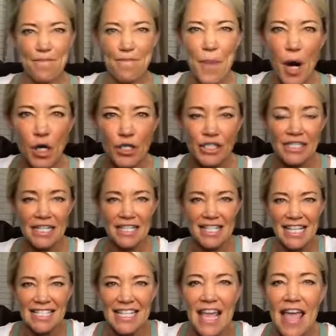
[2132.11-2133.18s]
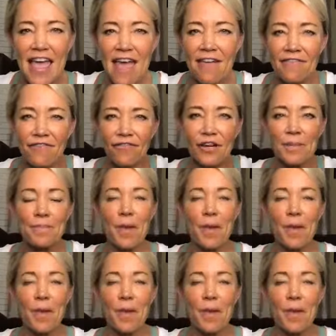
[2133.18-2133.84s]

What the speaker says: person that's ever